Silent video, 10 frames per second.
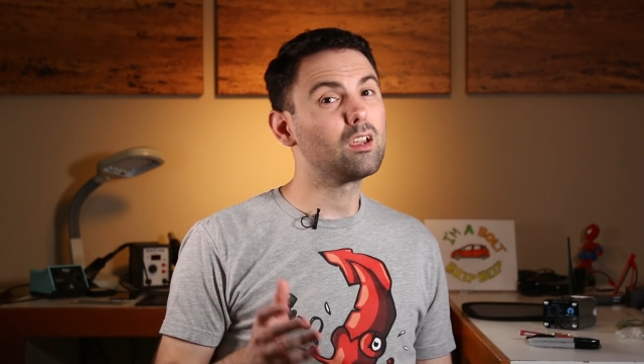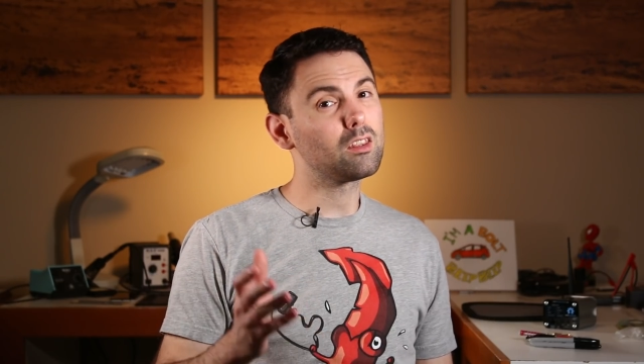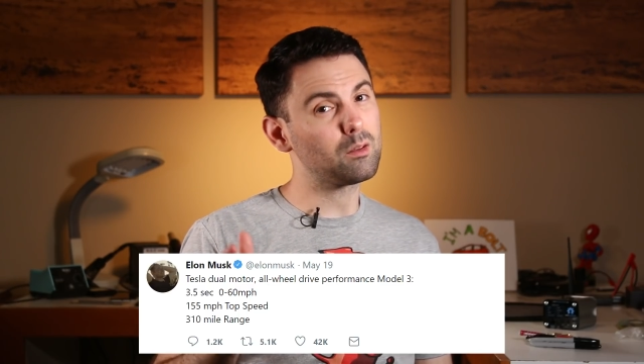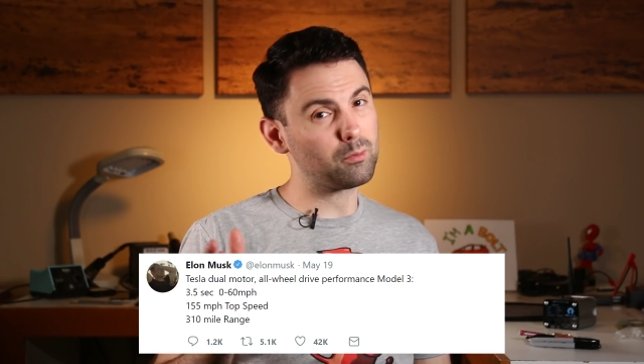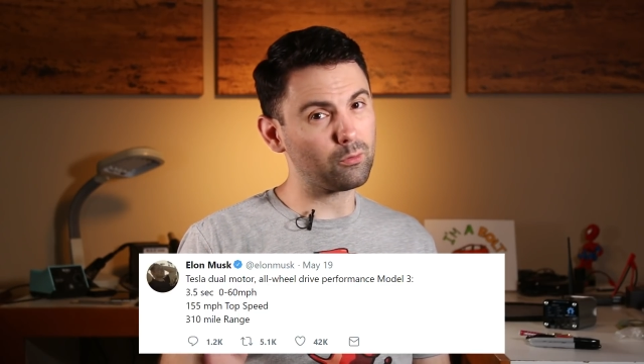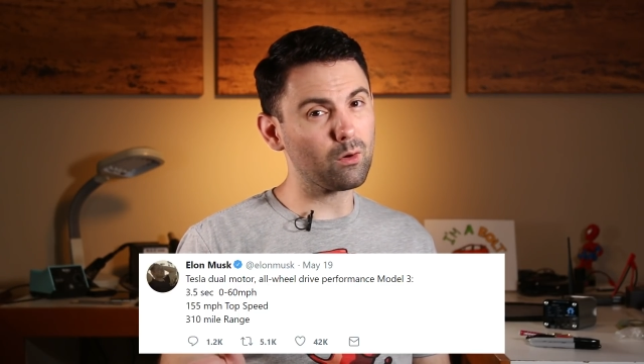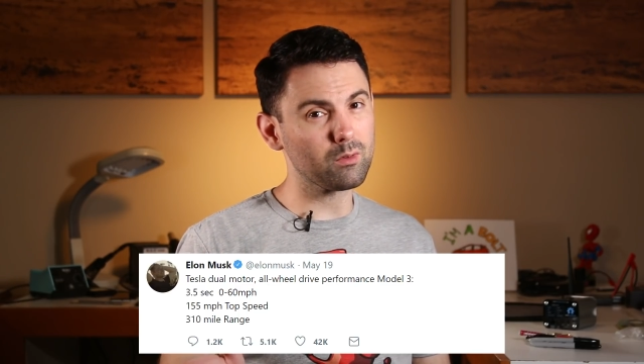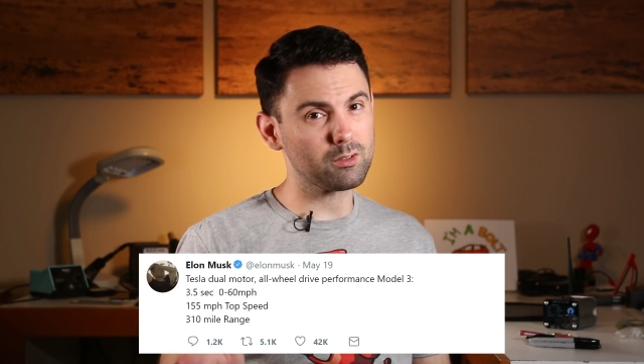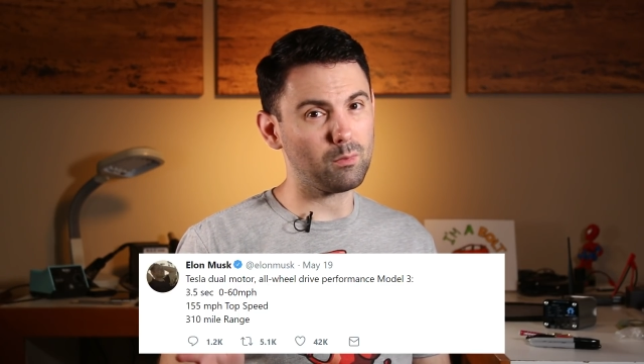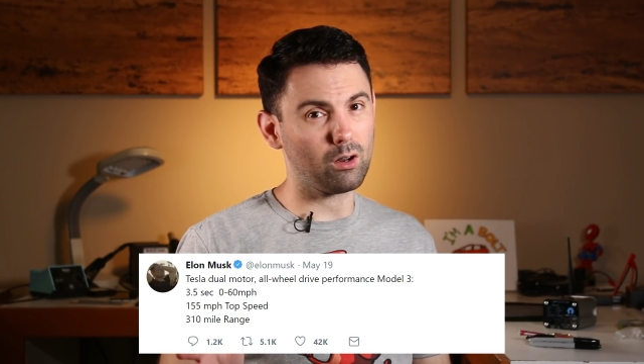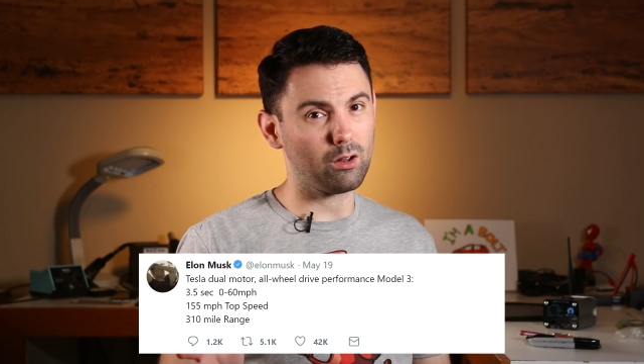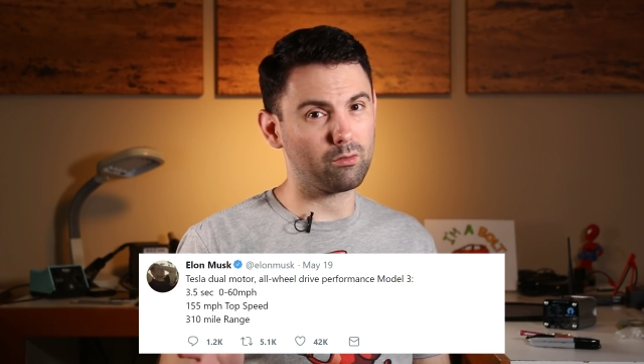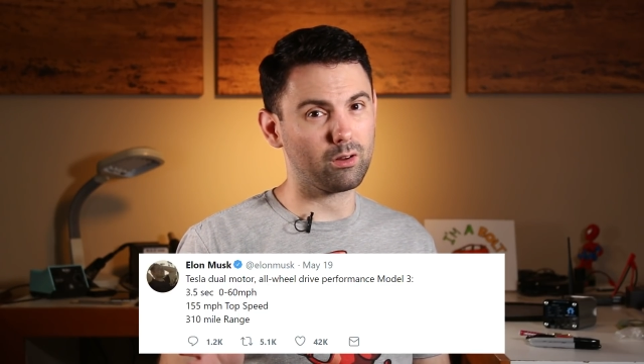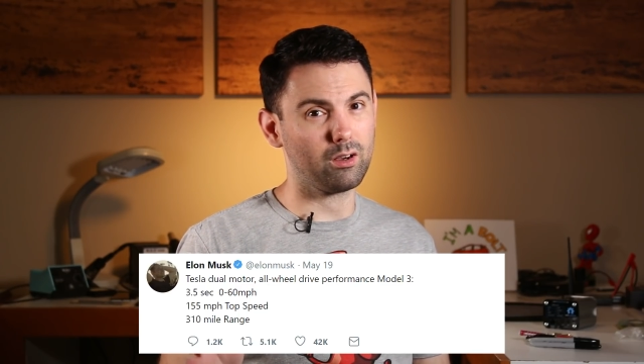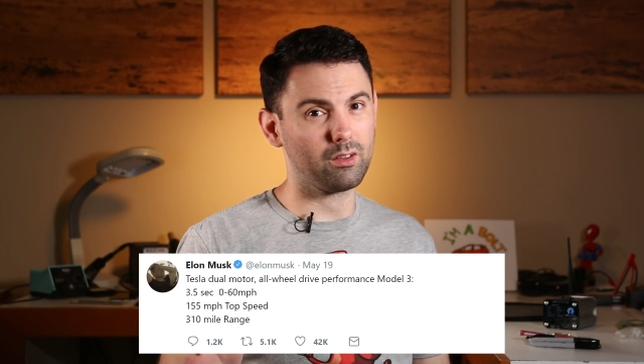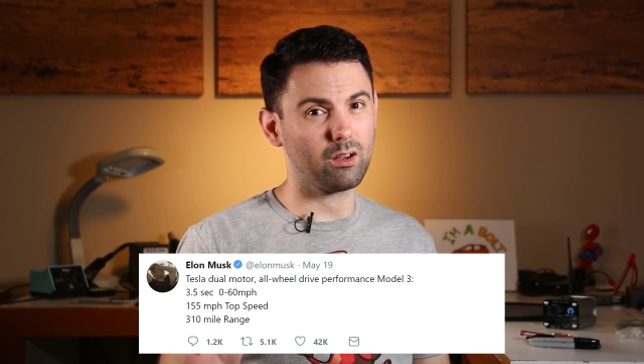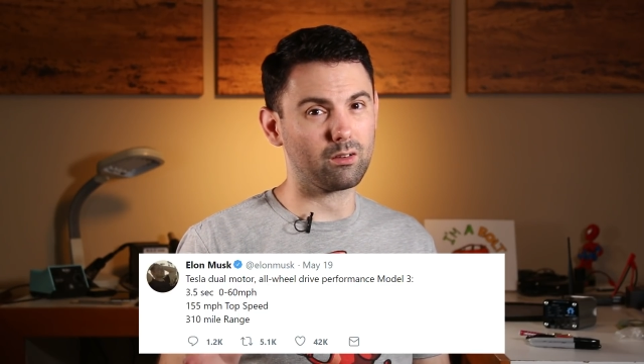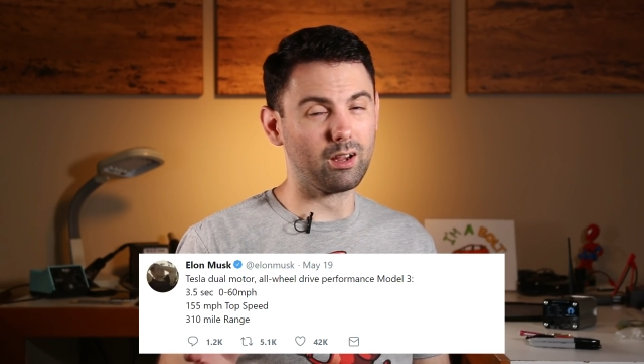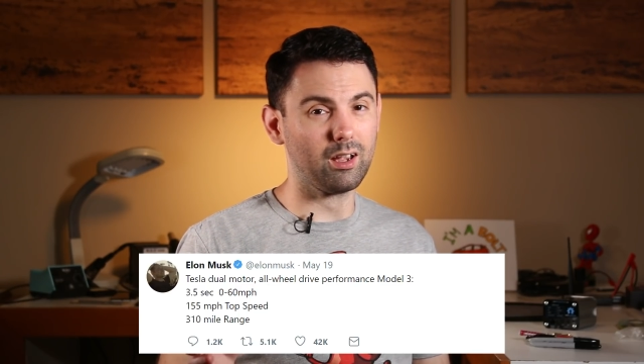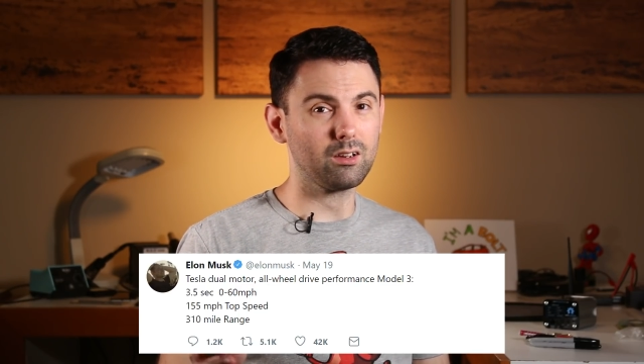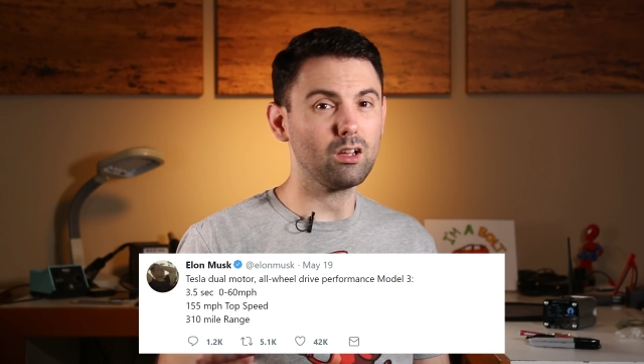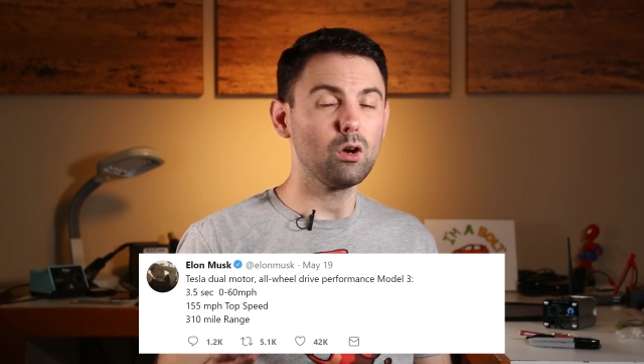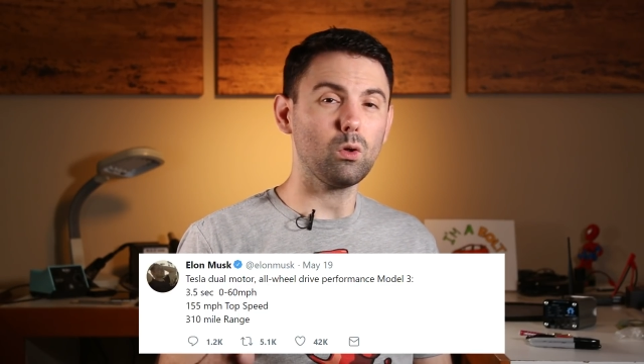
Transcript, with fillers: The performance Model 3, on the other hand,